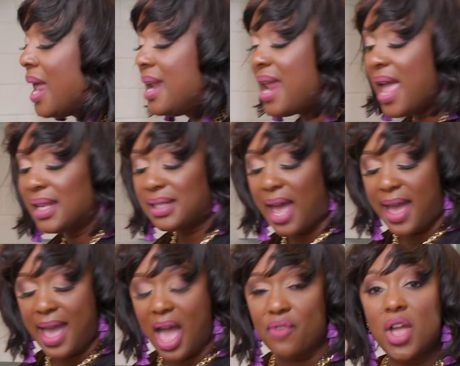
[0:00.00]
Next, I
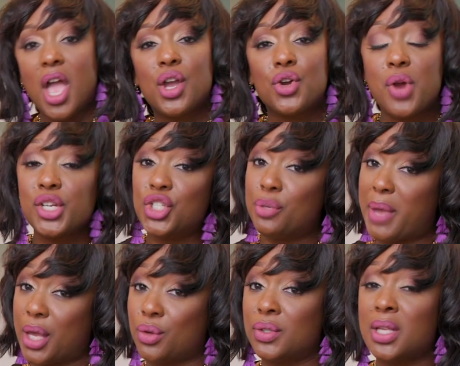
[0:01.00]
have crushed
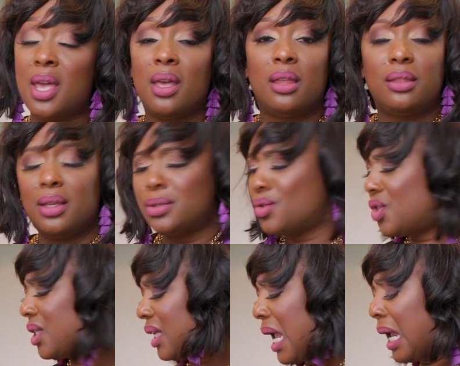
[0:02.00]
tomatoes. These are
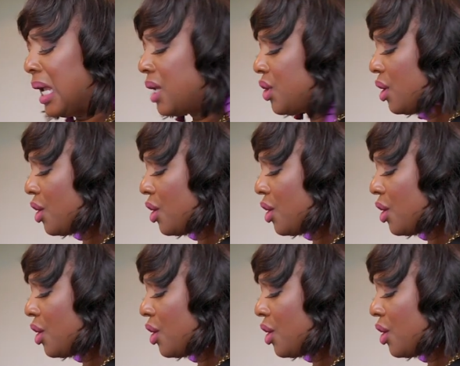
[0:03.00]
just canned